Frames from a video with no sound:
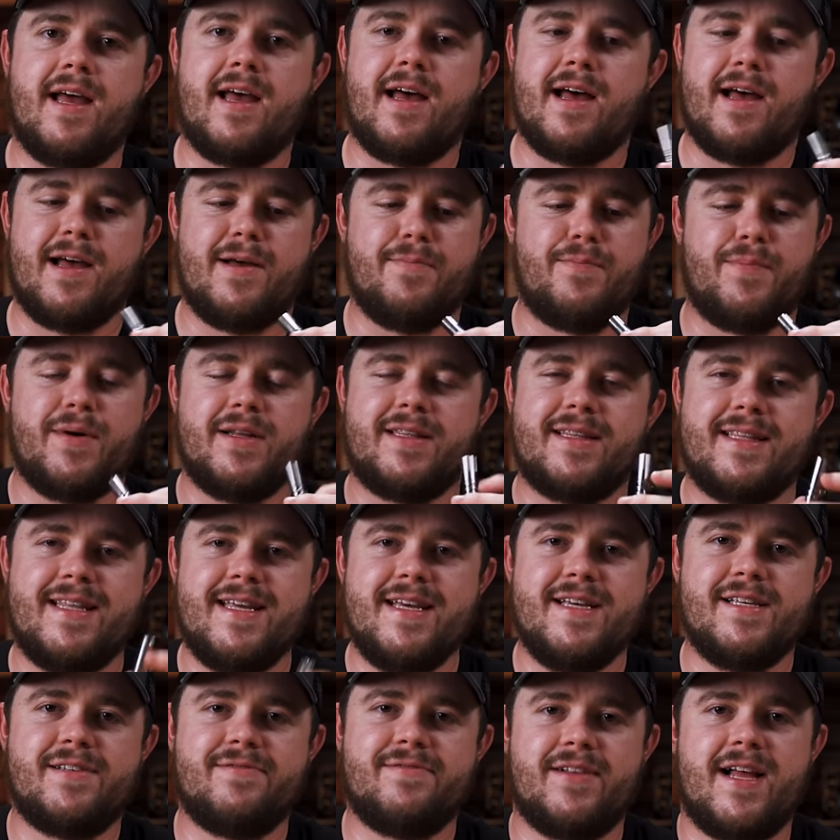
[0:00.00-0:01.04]
Uh, but
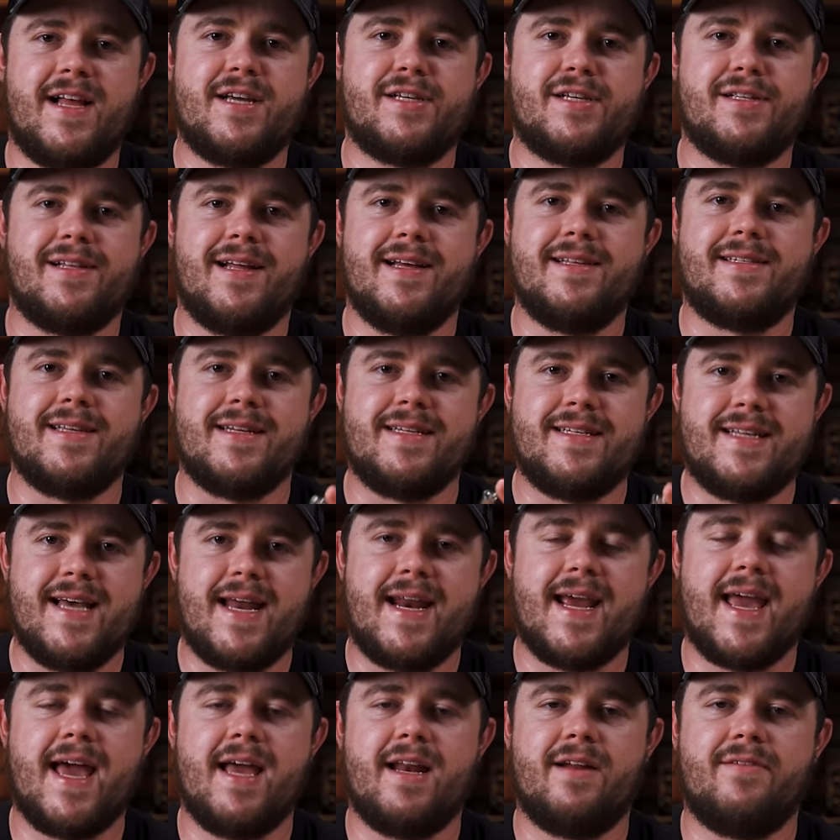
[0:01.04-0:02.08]
these flashlights, a
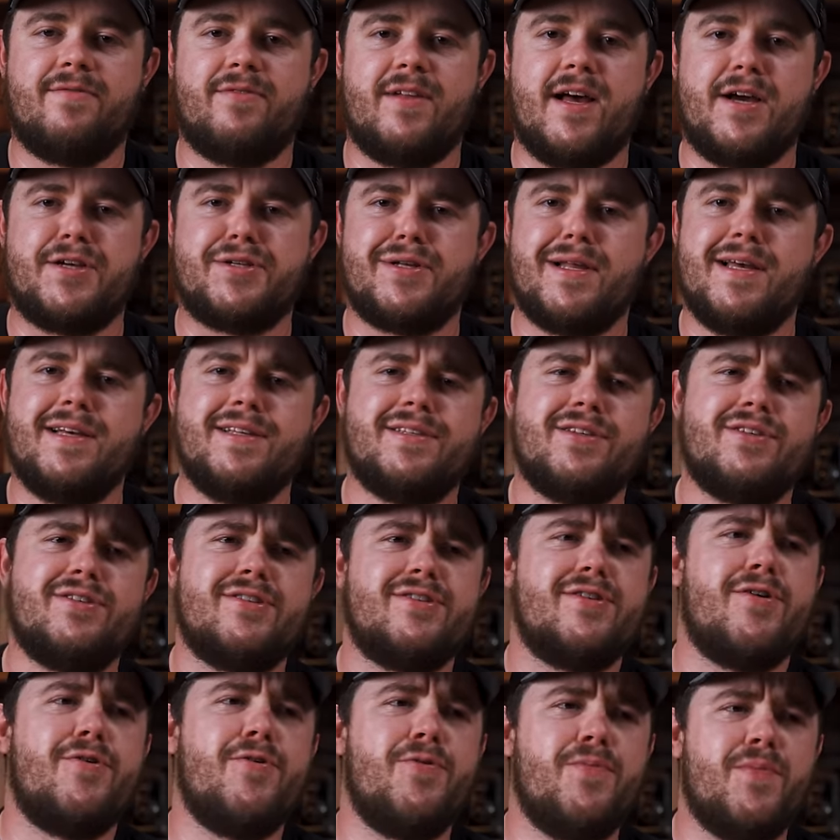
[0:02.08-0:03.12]
dedicated flashlight is
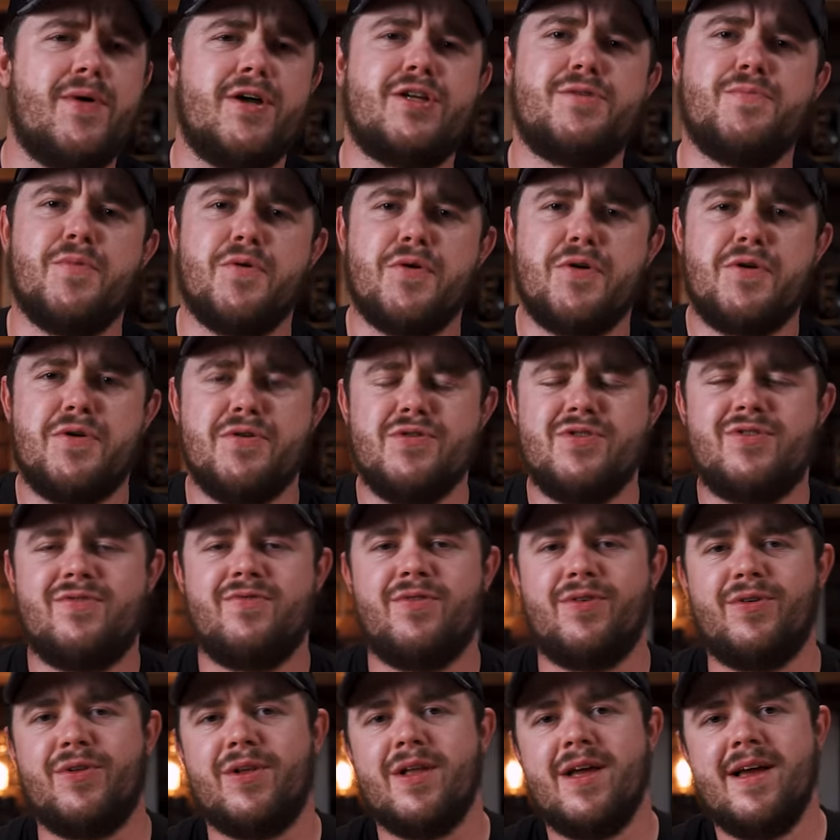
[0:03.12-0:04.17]
so much more
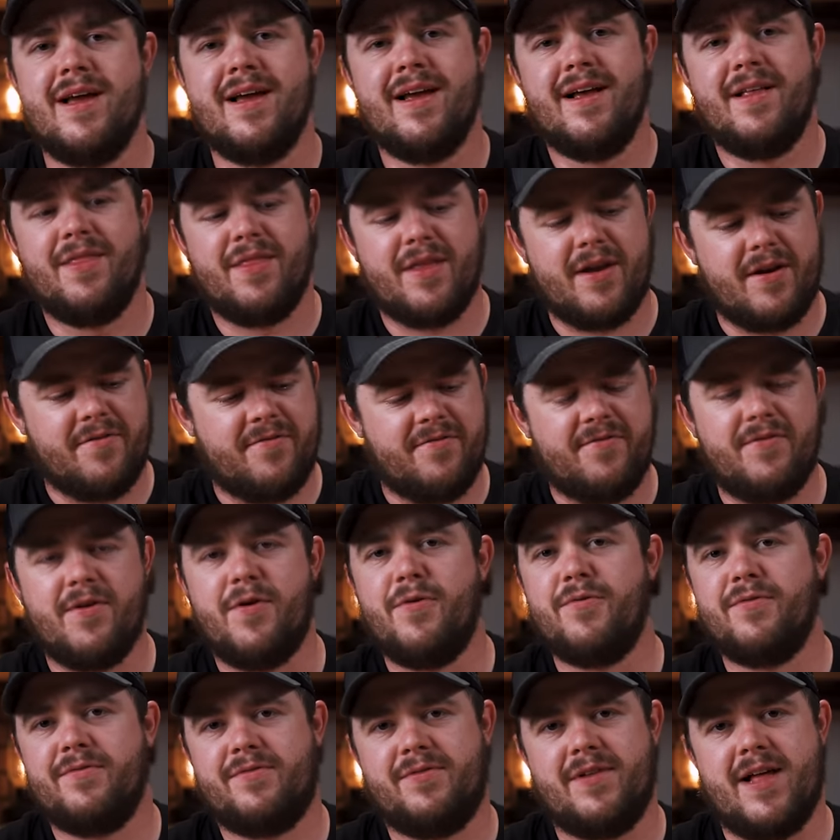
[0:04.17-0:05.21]
useful than a
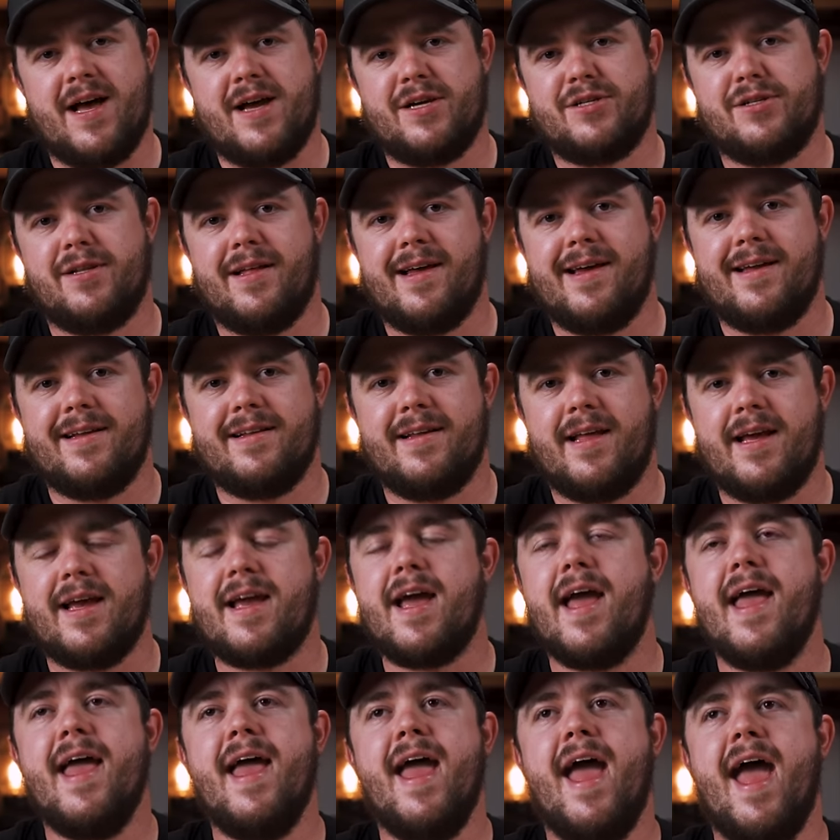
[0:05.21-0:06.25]
phone flashlight. Like
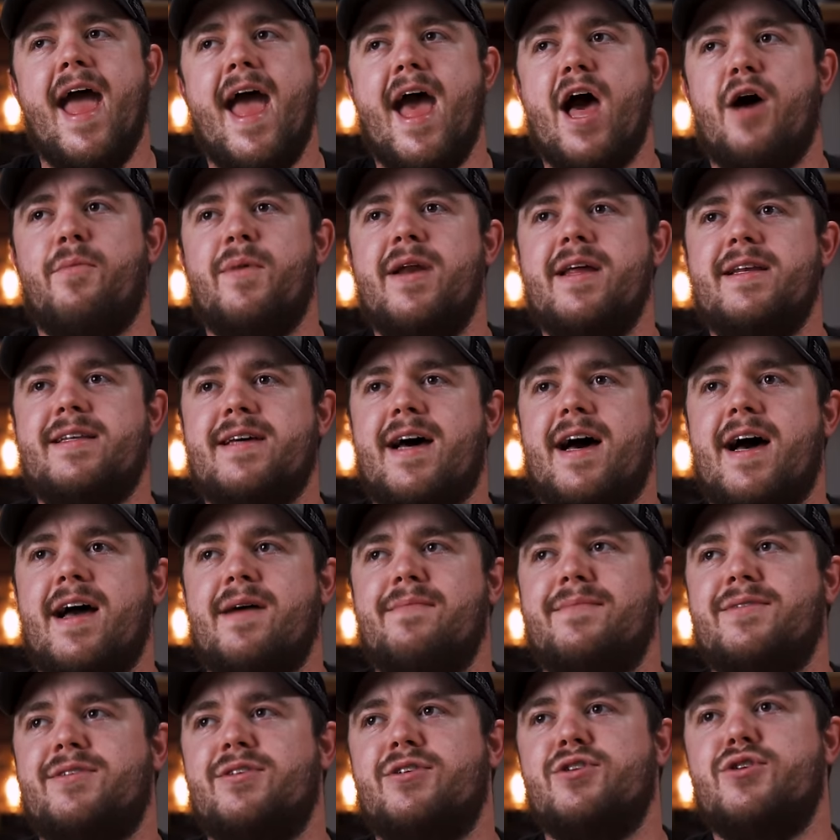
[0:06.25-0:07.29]
how many
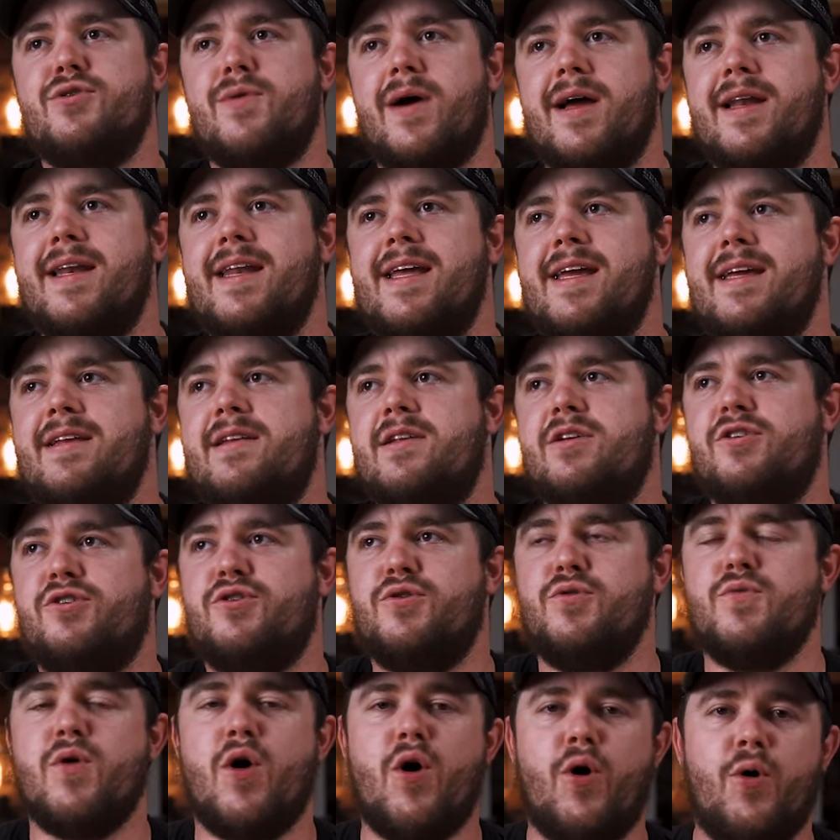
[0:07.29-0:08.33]
times do I need
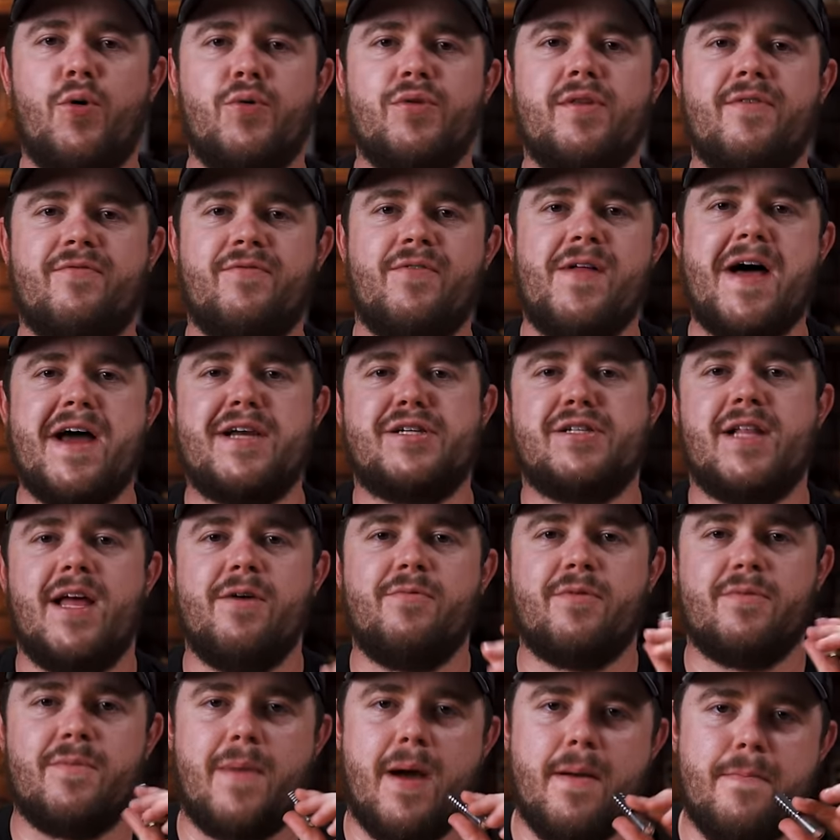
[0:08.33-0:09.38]
to hold the flashlight
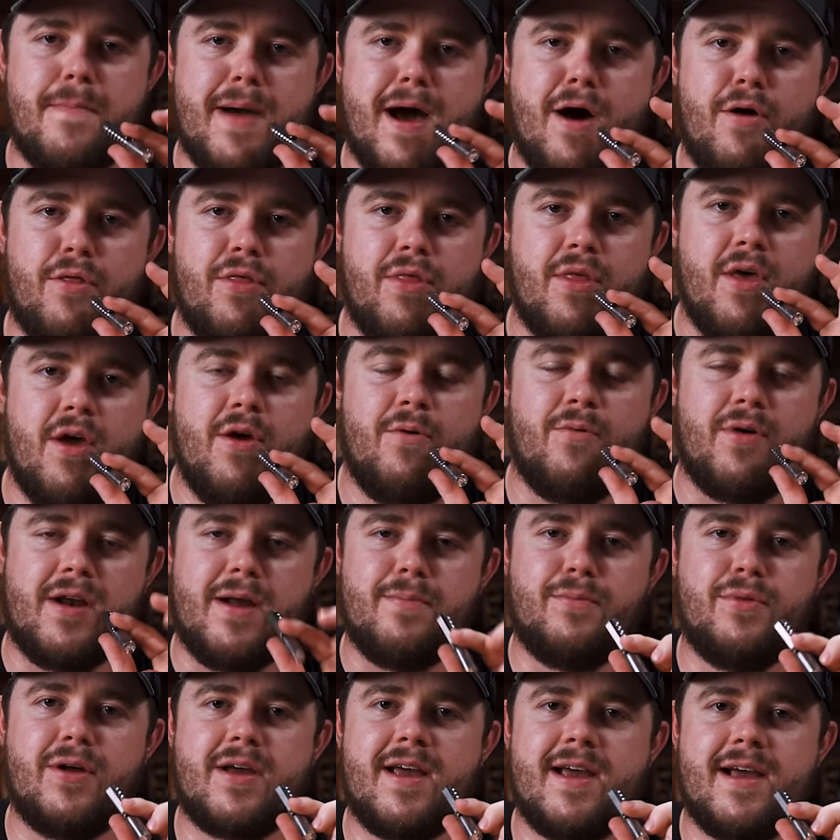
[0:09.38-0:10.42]
with my mouth when
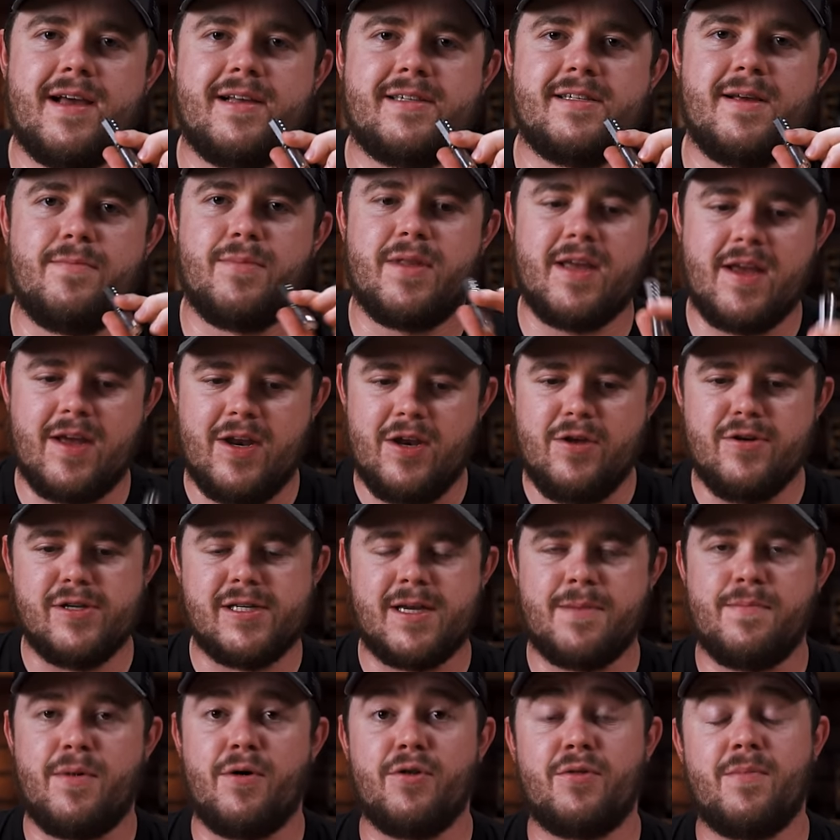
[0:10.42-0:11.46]
I'm looking at something and
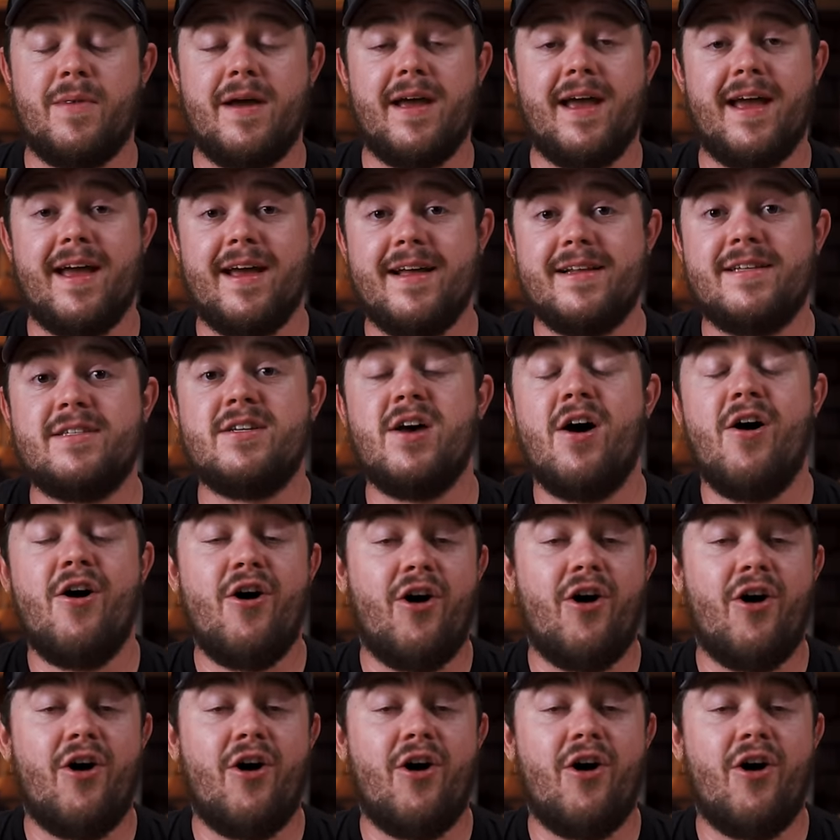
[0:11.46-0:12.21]
using both my hands?